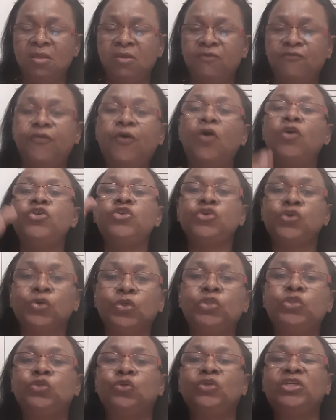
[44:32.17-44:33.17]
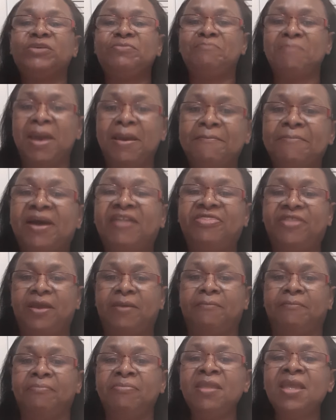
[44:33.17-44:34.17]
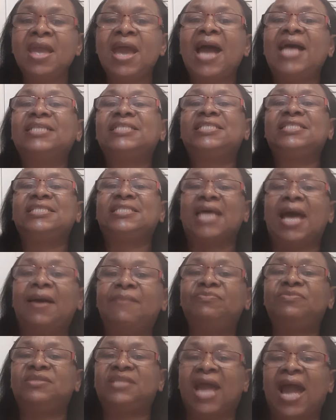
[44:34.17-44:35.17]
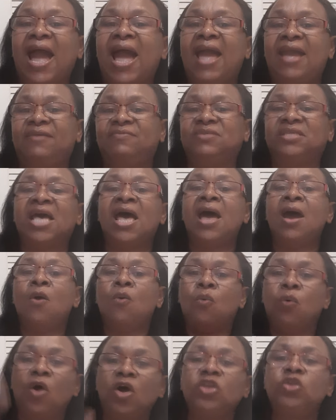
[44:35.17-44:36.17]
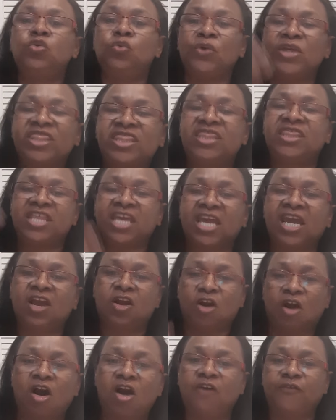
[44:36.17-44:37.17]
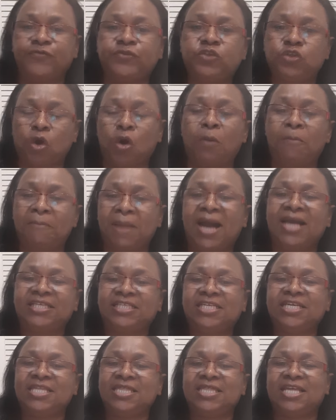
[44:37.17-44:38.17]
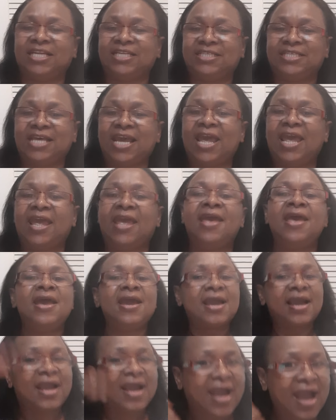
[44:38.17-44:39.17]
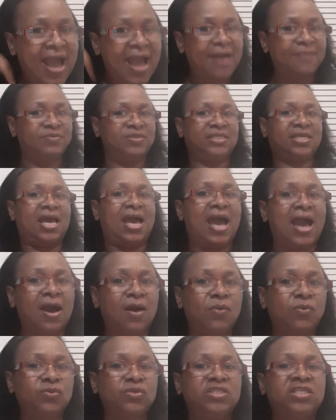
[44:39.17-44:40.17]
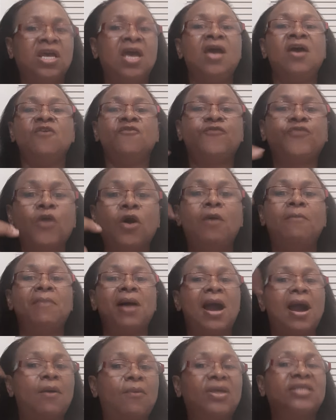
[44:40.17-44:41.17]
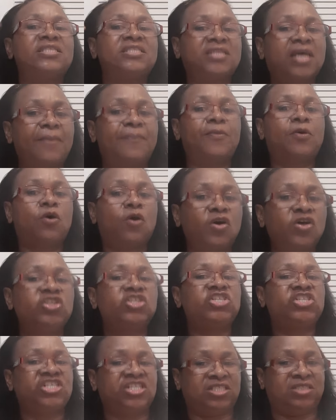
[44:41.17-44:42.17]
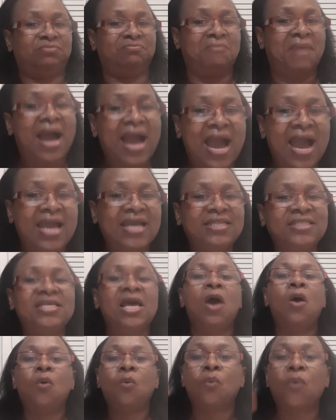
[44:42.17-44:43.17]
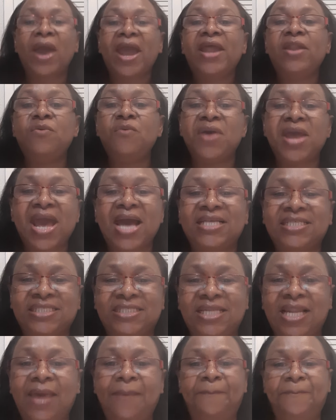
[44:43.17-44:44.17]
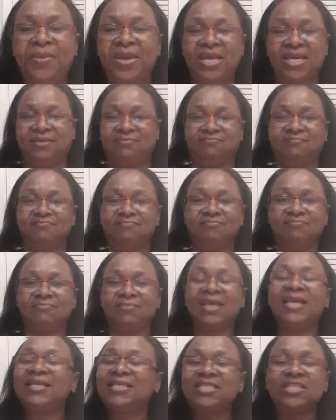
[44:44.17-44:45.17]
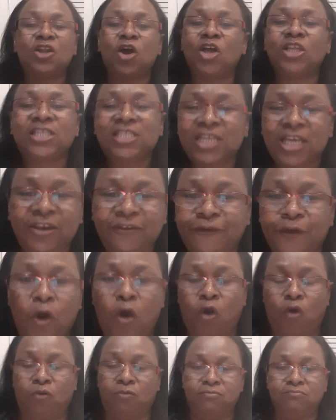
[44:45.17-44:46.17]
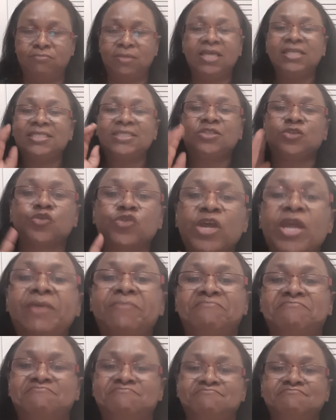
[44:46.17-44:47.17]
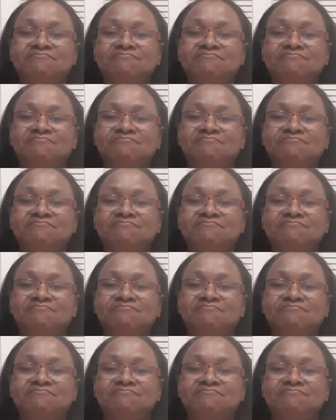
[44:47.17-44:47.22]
for you to remember them. And sometimes what we think of so much in the day comes out from our subconscious minds when we are sleeping. It's not evil, it's dream.